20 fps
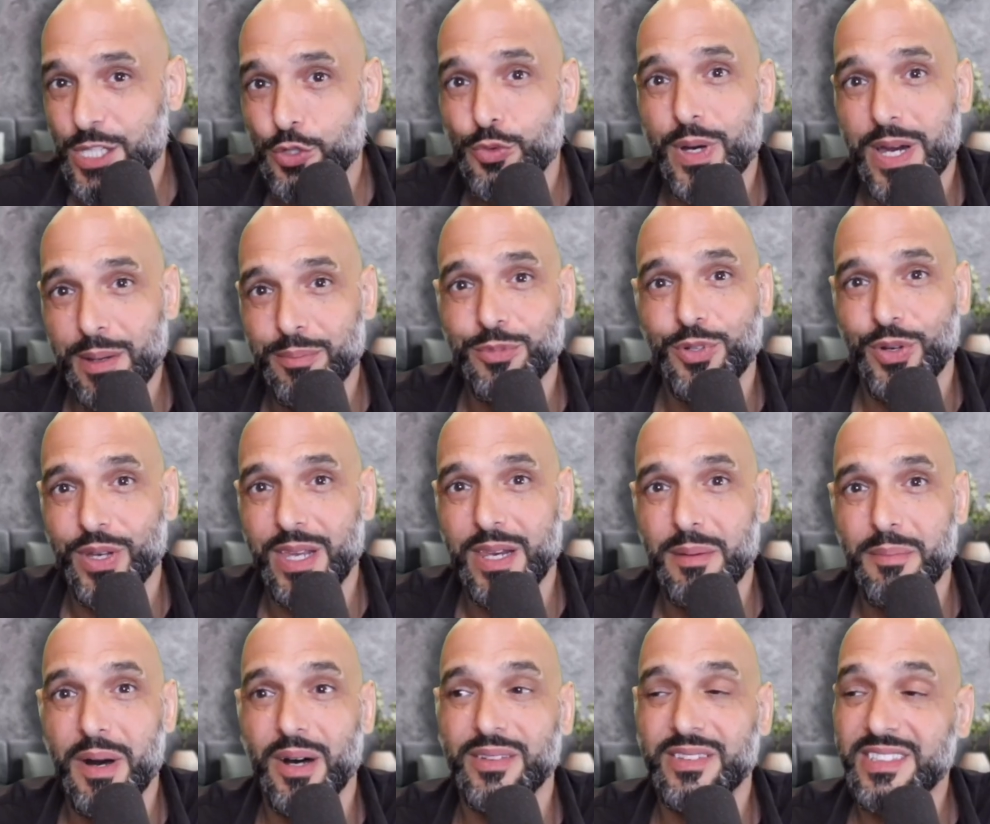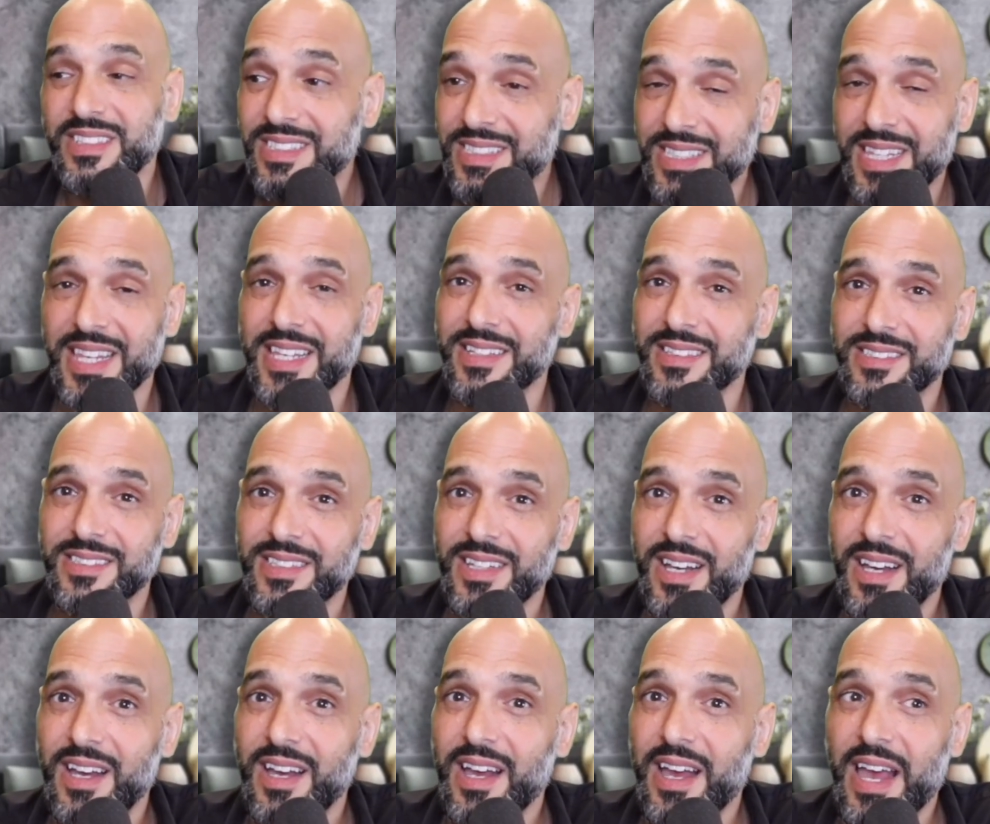is what I'm talking about, these things.
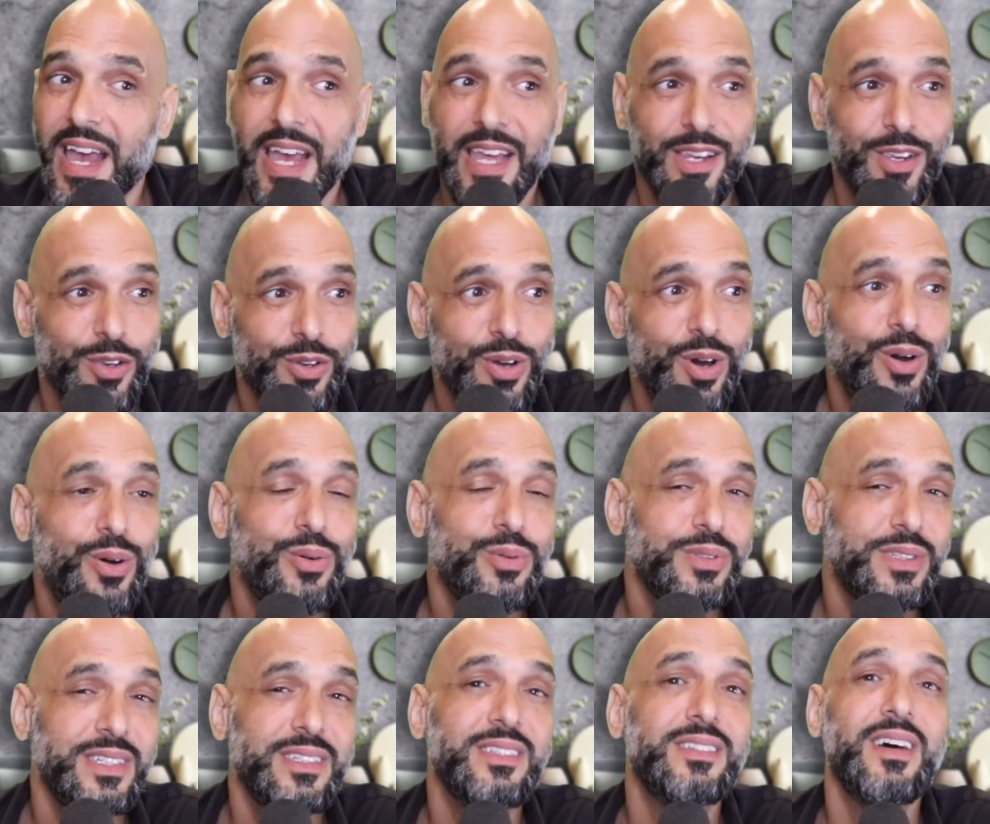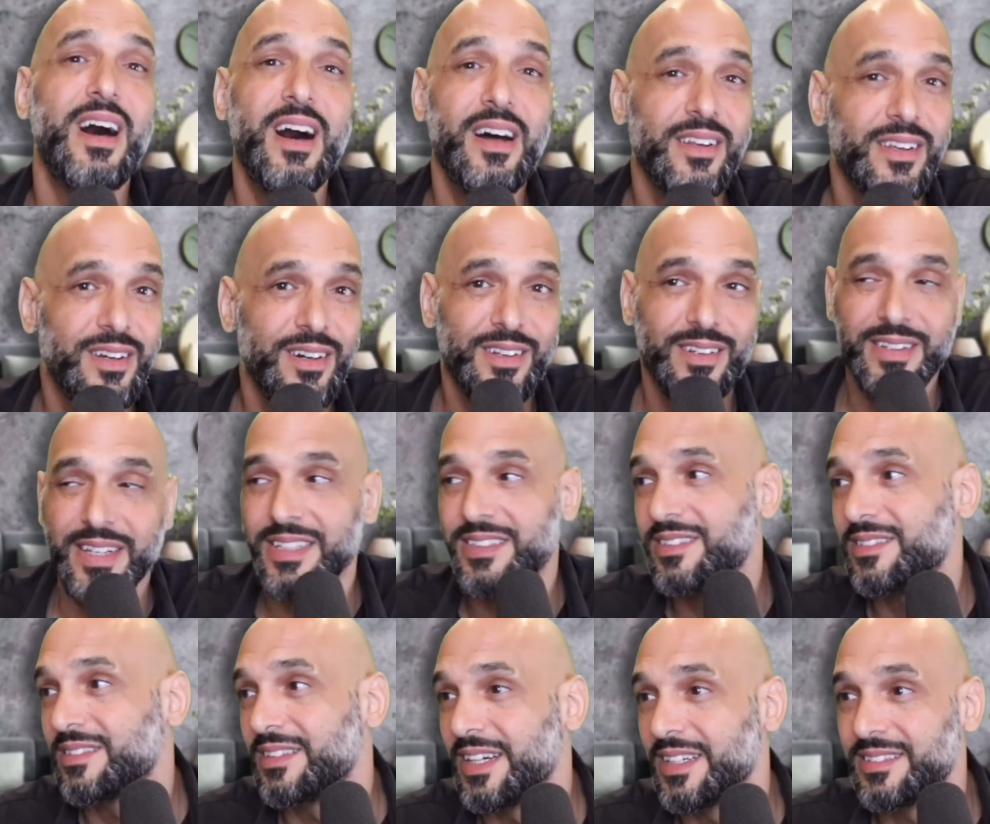And you know, this uncle
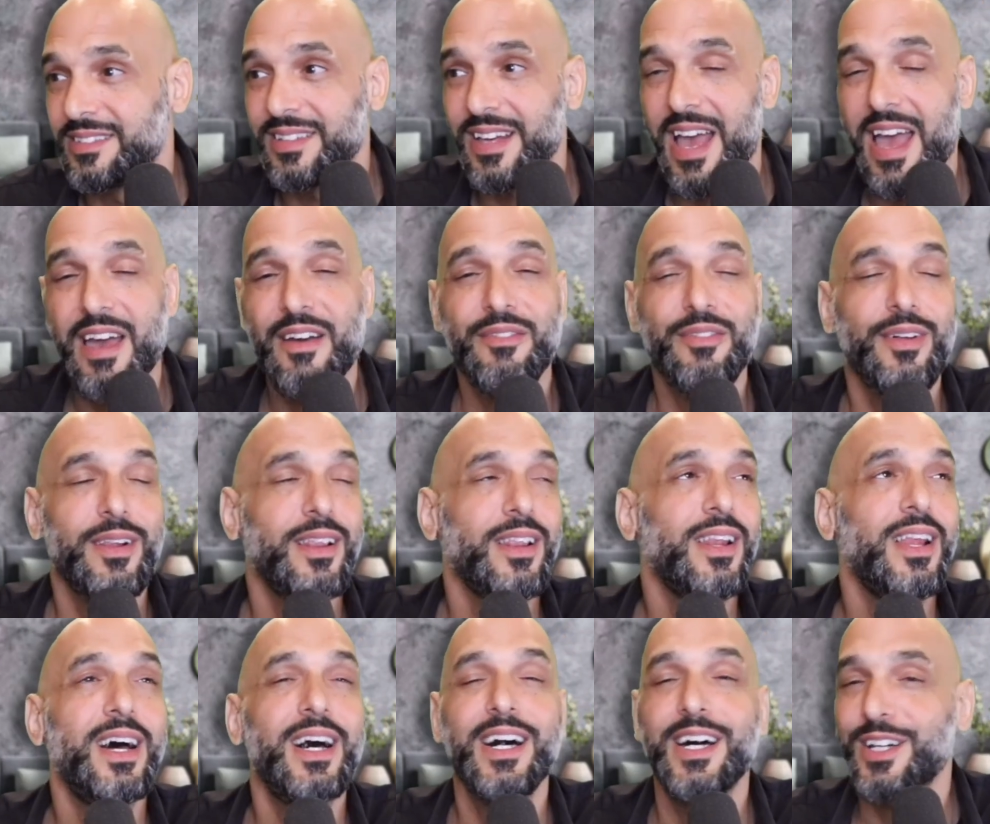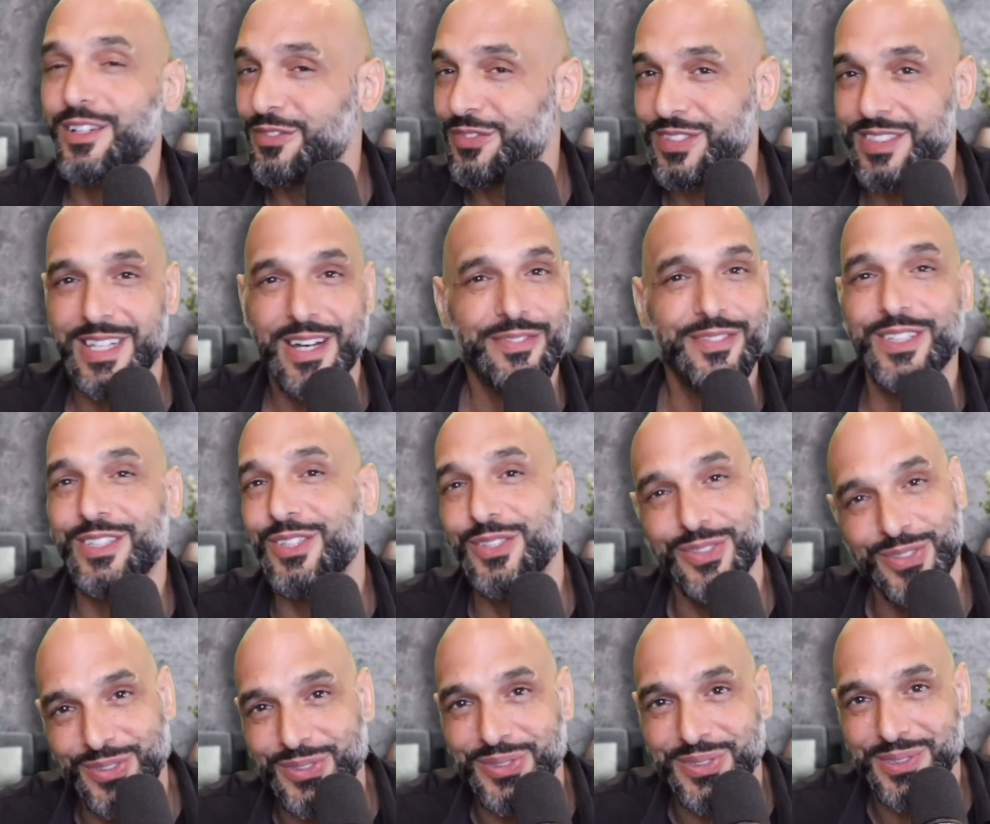that have a lot of stuff they
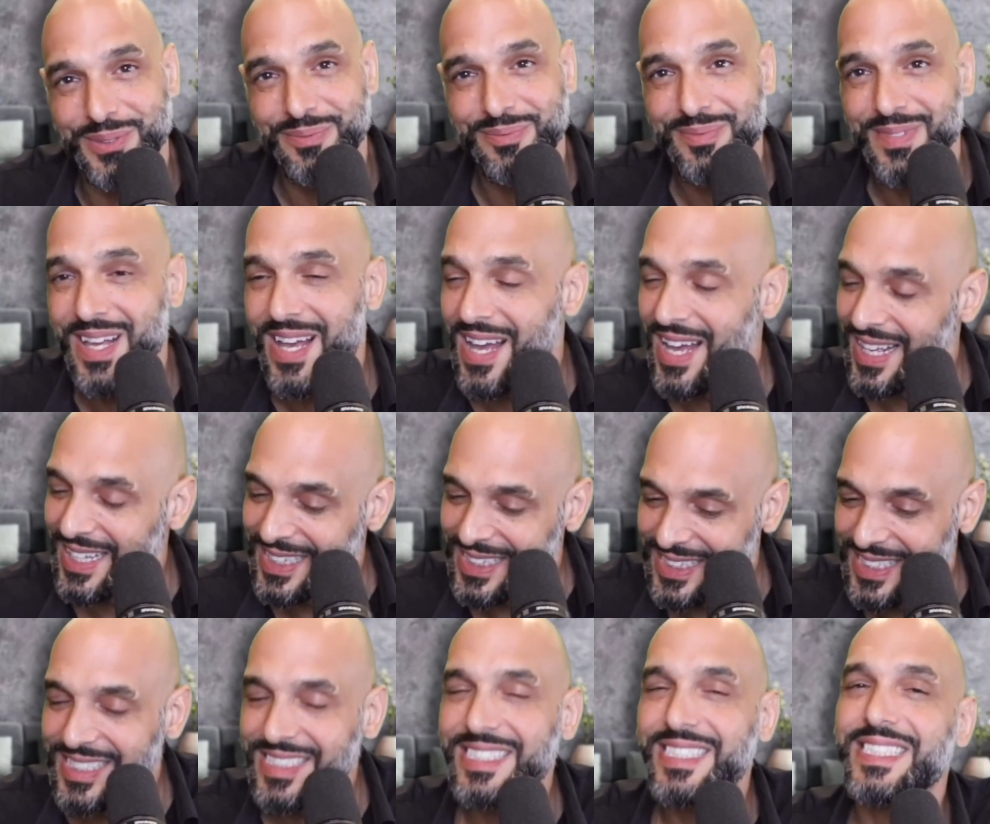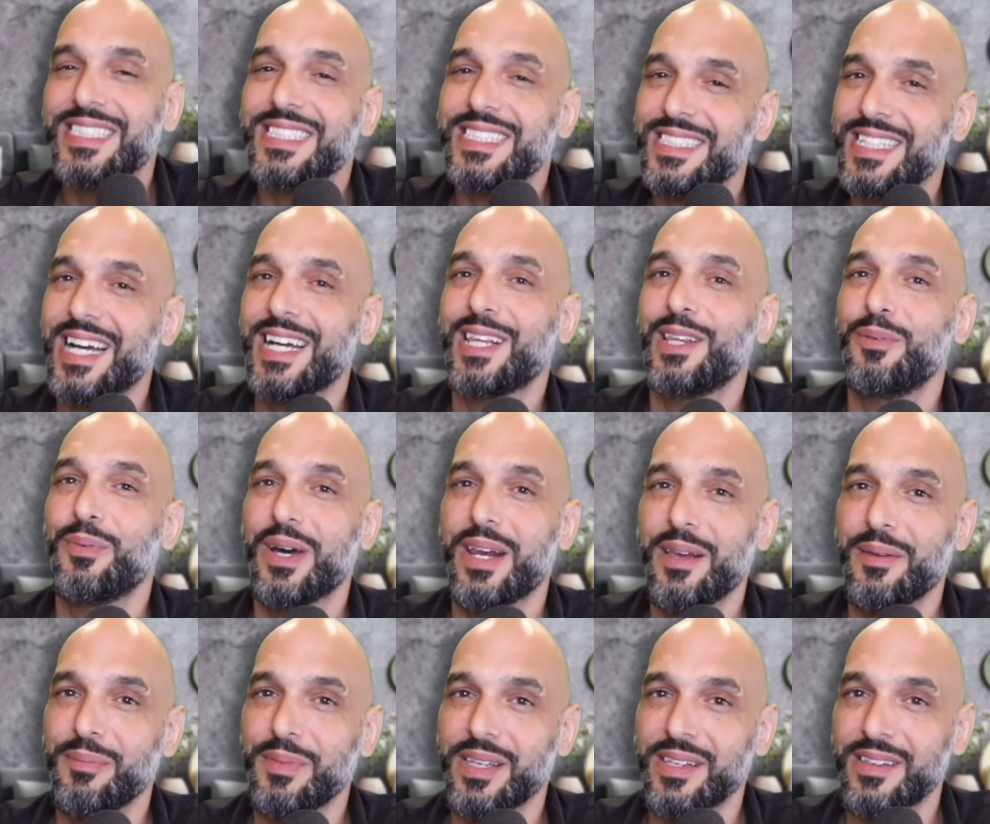don't use. This is exactly what
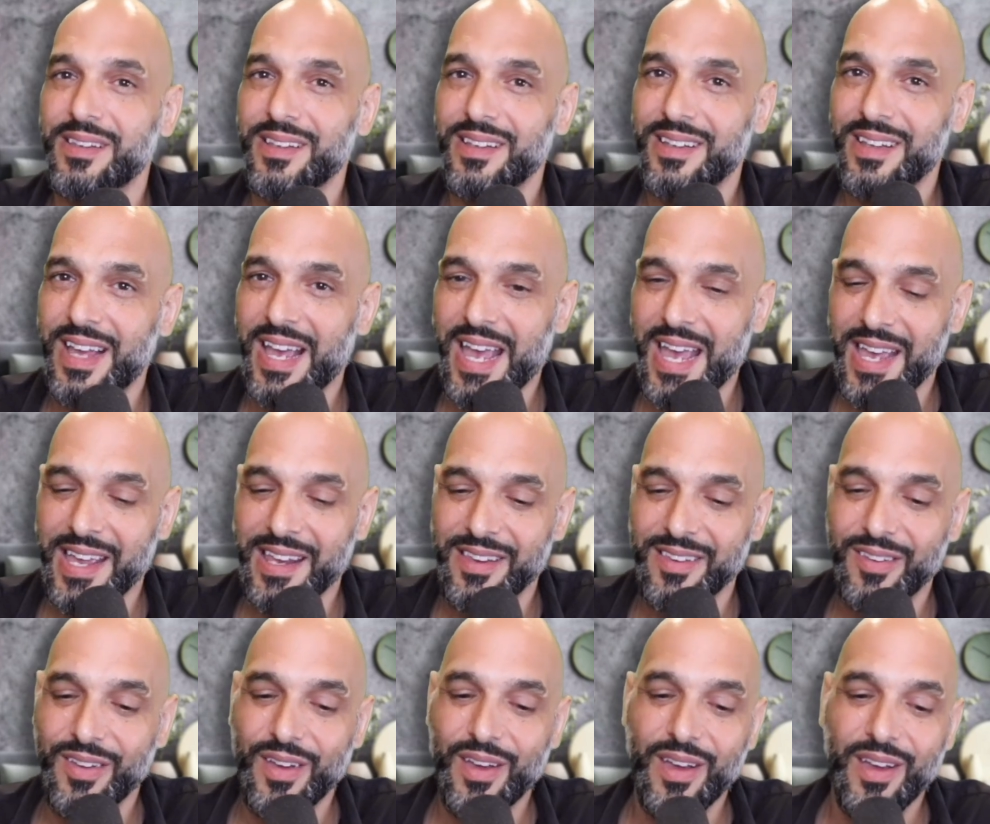I mean. And